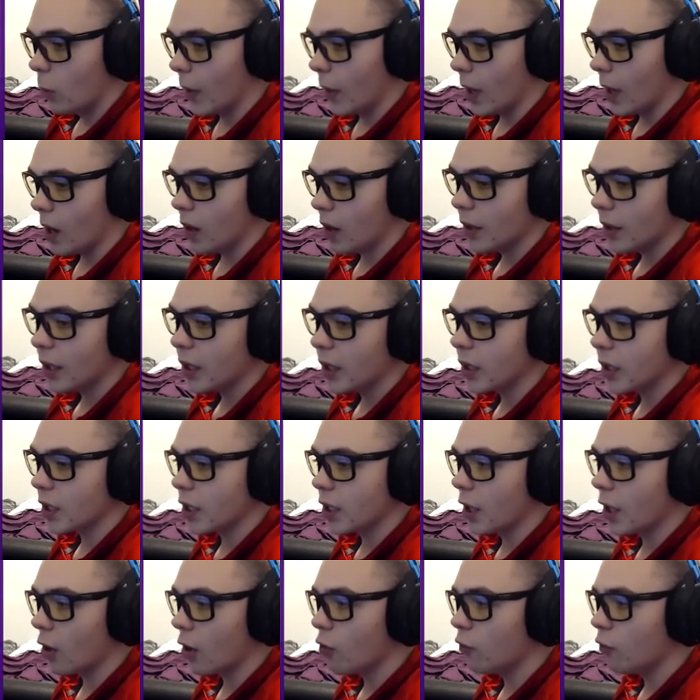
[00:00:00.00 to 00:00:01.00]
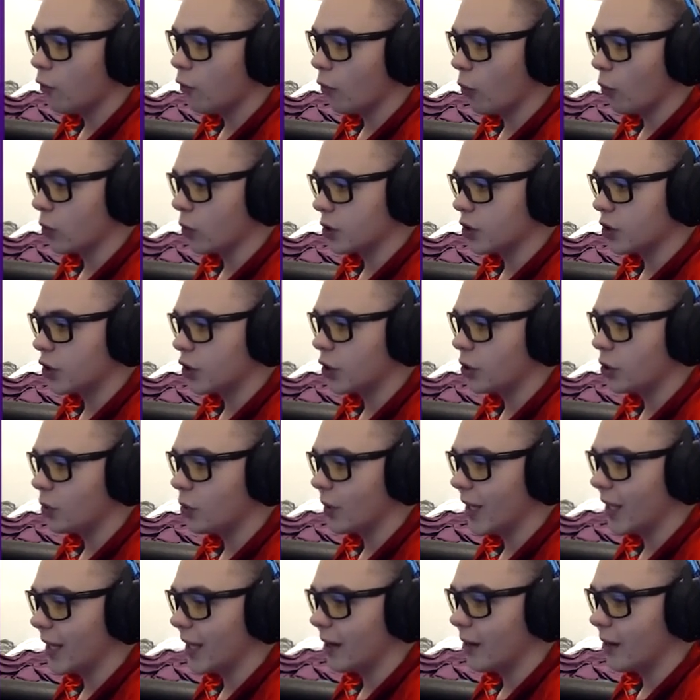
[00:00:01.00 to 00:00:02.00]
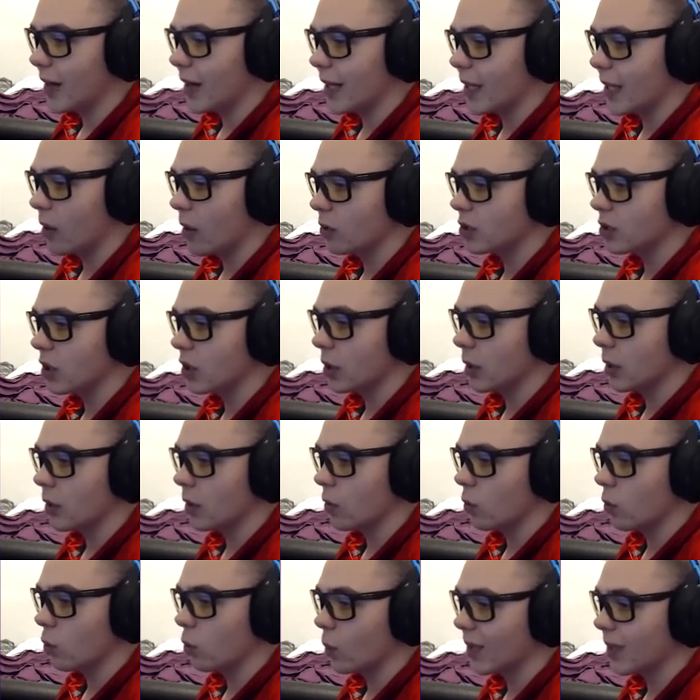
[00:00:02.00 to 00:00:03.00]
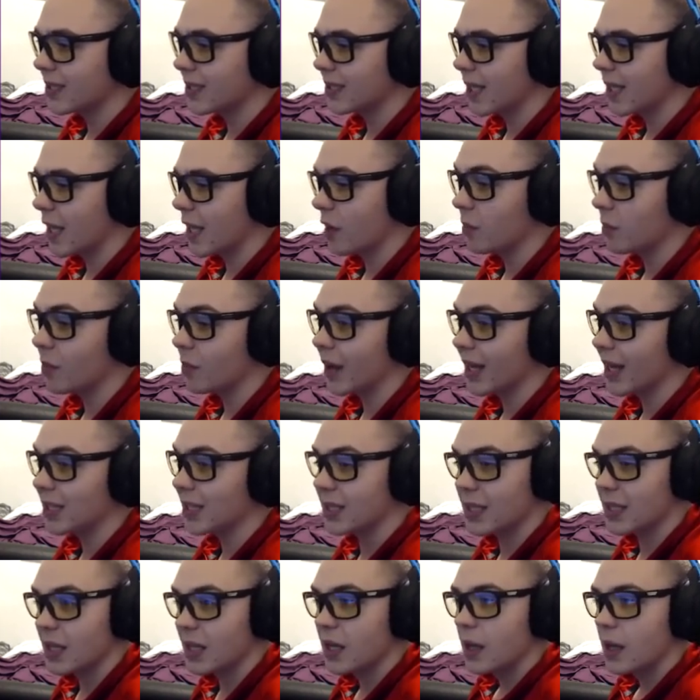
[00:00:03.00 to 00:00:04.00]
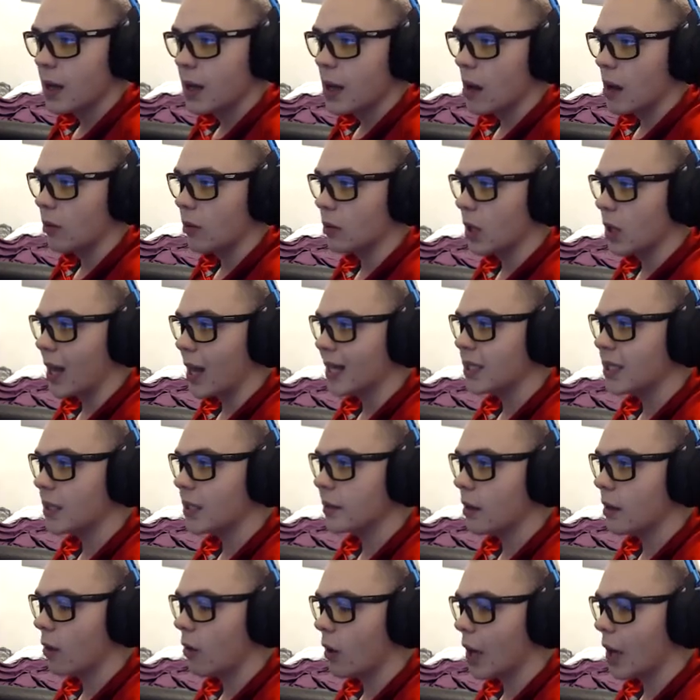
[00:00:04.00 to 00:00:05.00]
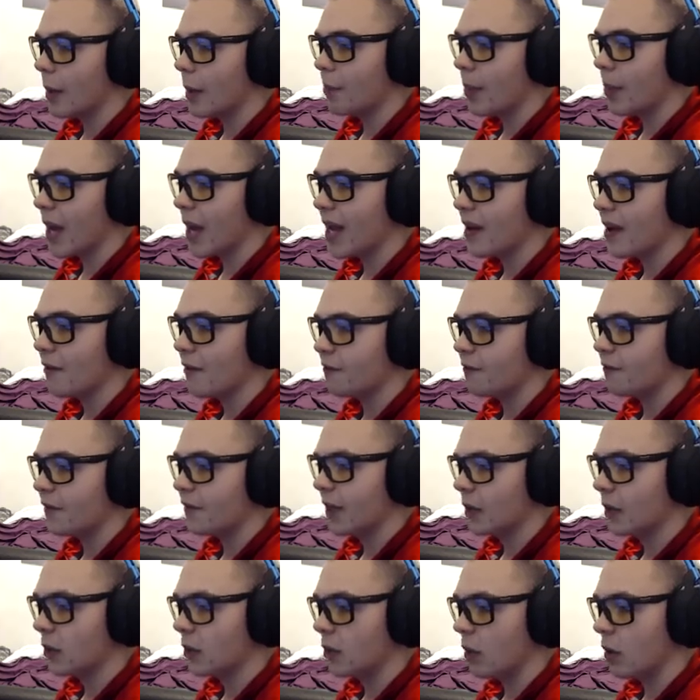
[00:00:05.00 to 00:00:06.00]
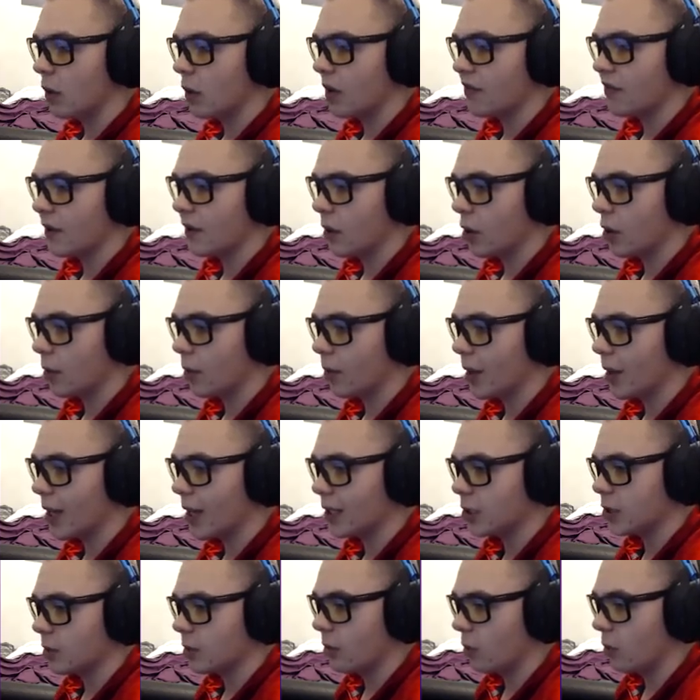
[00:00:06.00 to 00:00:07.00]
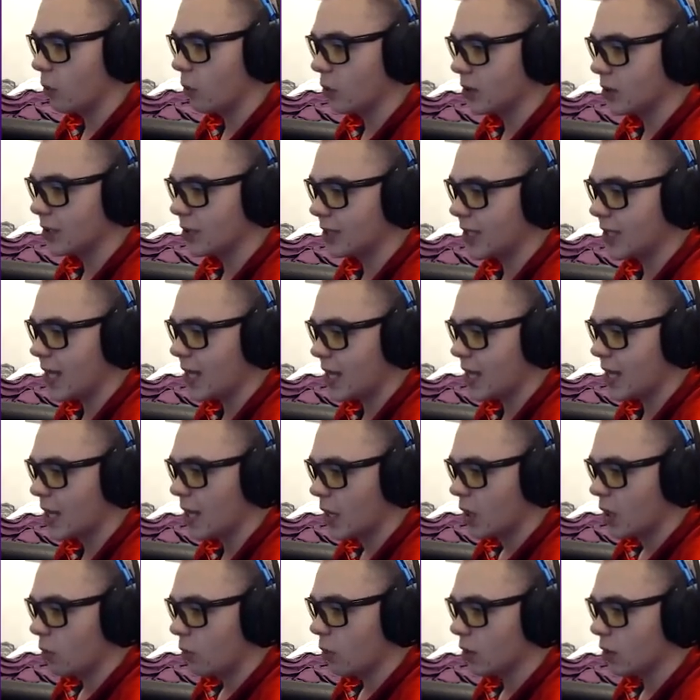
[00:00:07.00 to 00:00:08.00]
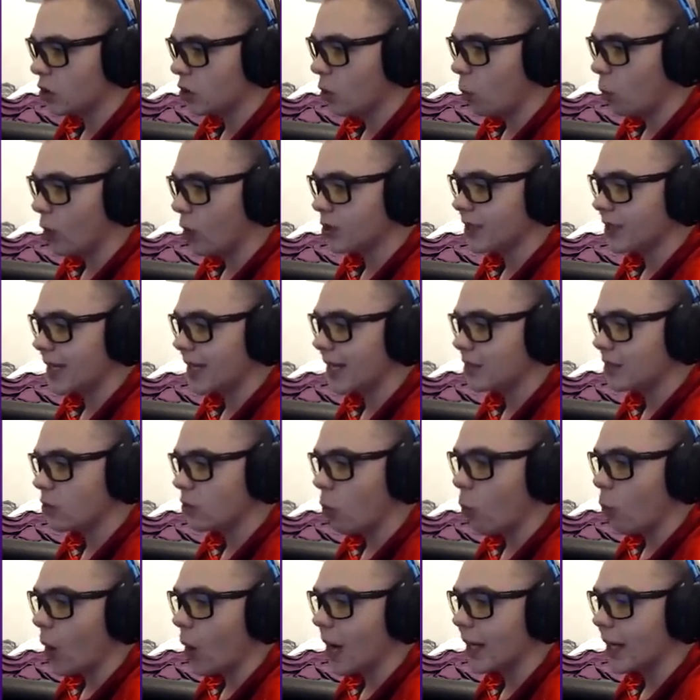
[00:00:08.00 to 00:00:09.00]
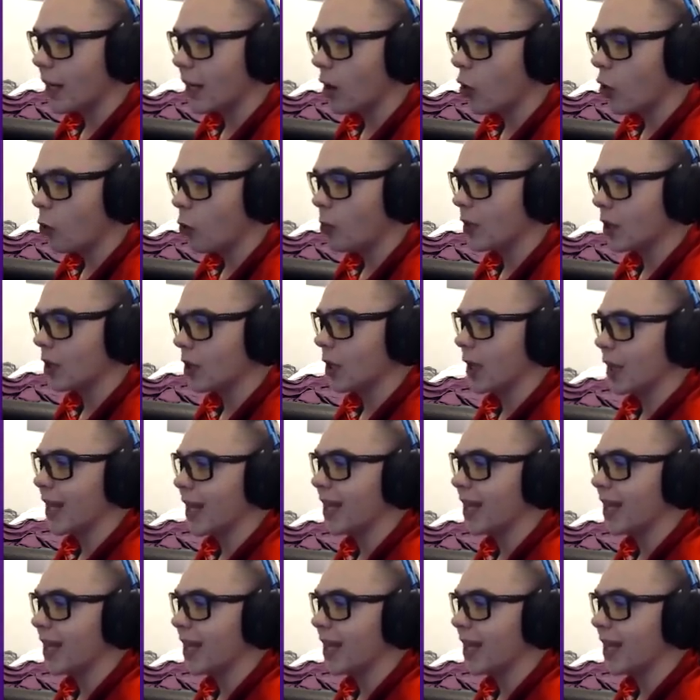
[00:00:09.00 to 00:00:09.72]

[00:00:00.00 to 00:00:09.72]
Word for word: We are going to go for 2 here. I know it's a little risky, but I would like to go up by a field goal if at all possible. We'll see. Russell Wilson has a wide open